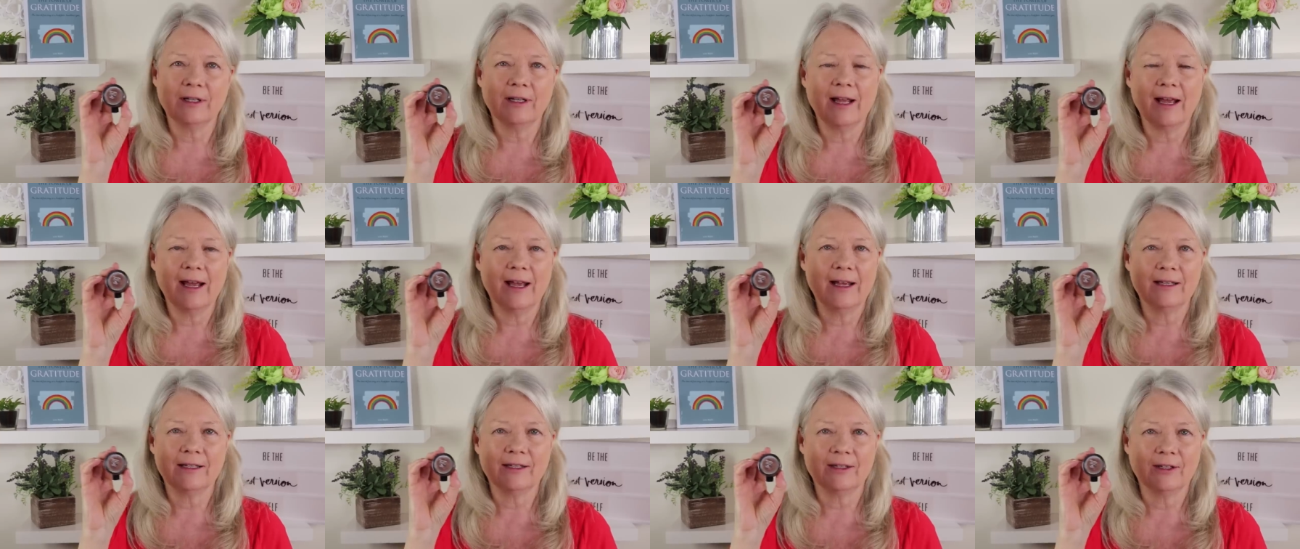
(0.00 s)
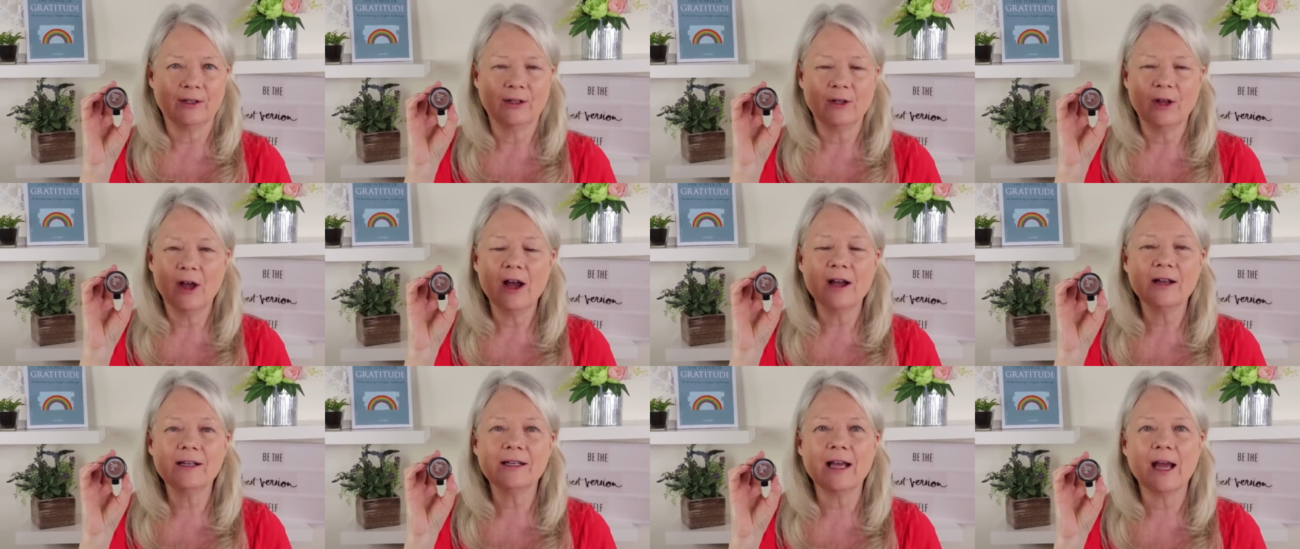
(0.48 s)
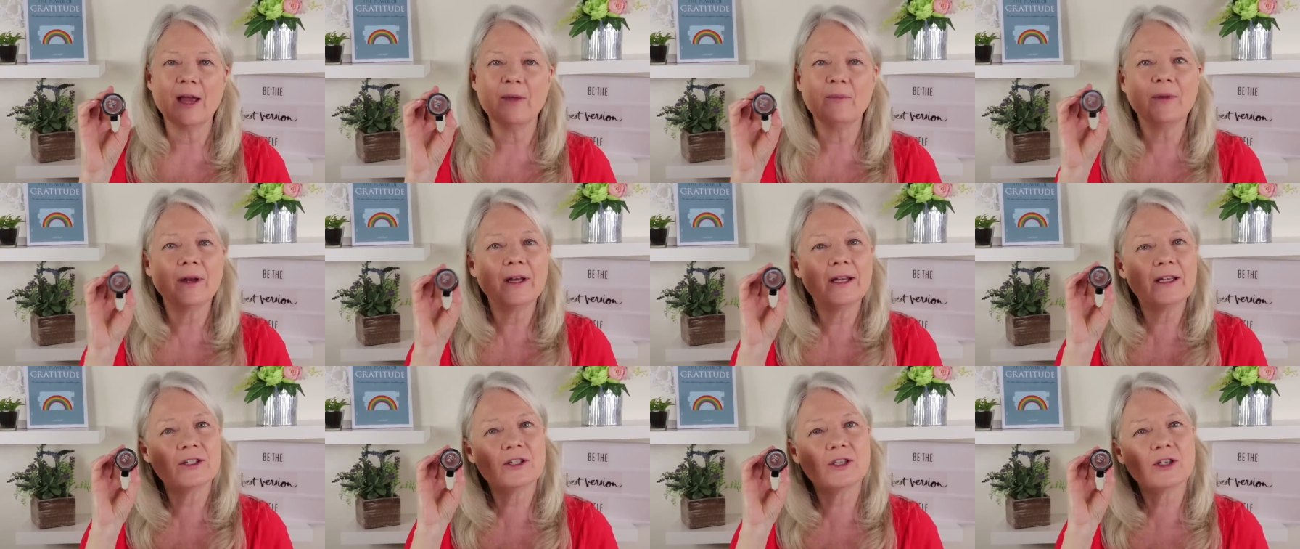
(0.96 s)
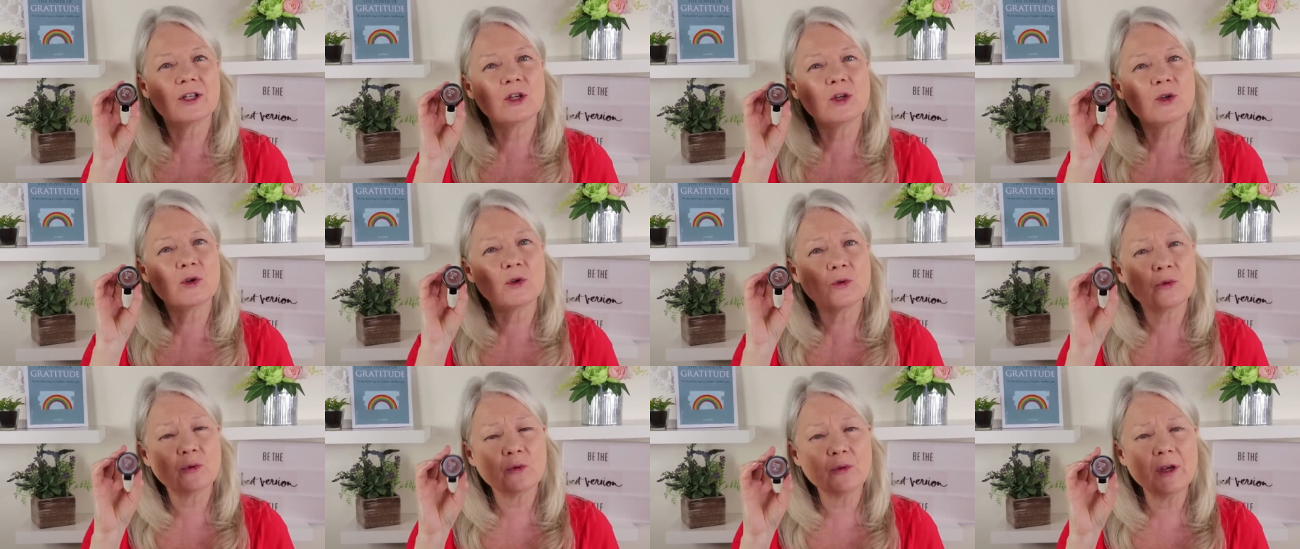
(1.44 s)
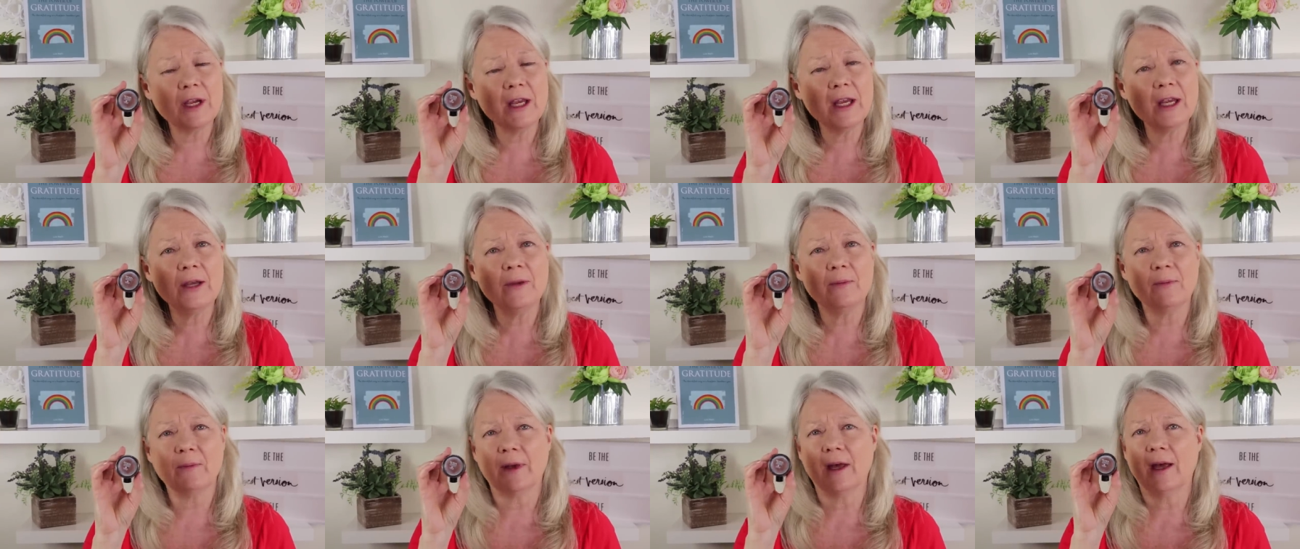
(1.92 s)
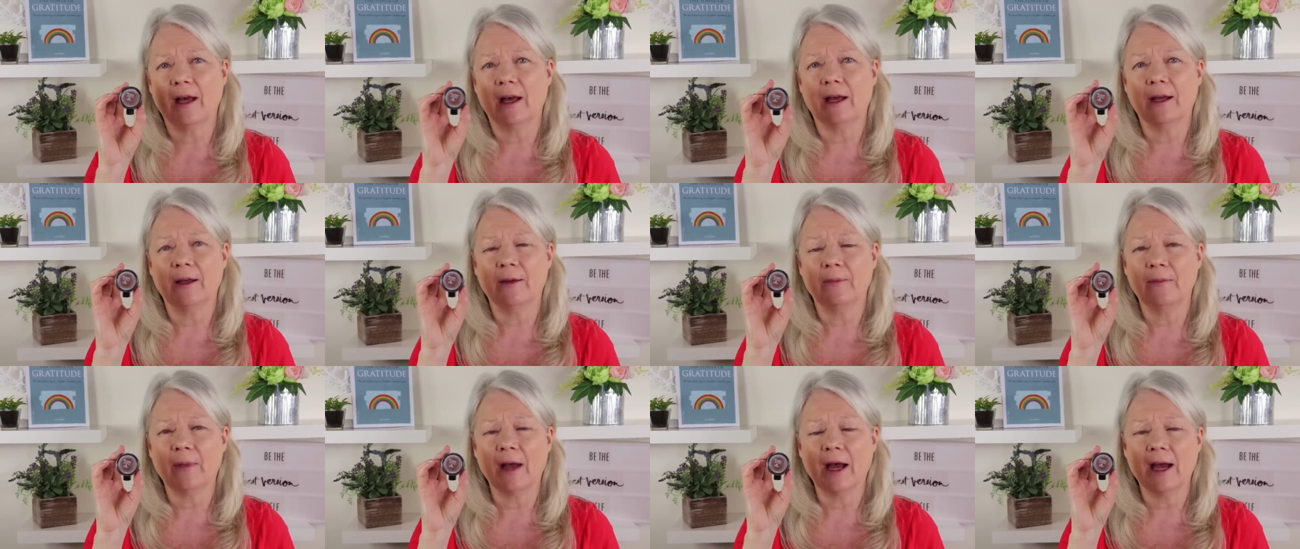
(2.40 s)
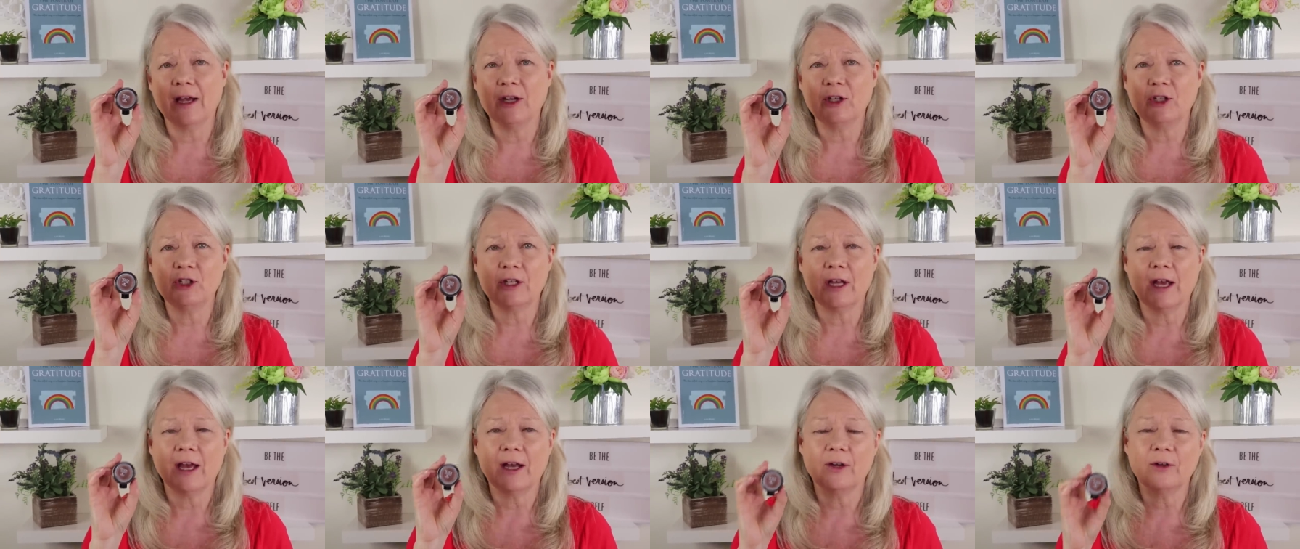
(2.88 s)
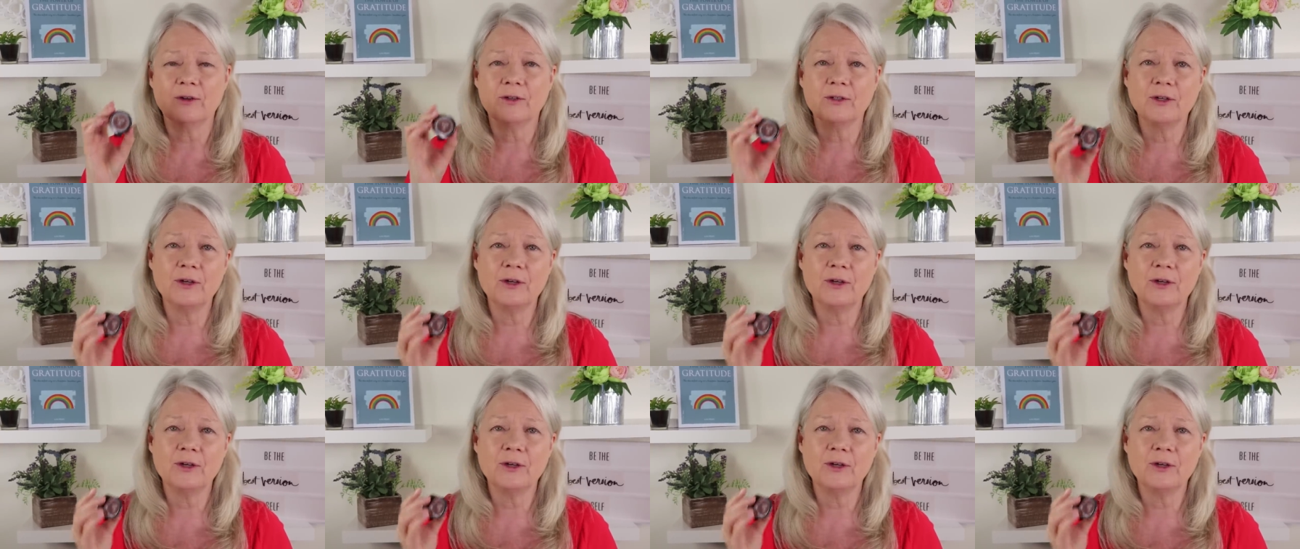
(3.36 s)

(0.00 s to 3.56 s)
to last a long time, but it's a cream um, eyeshadow.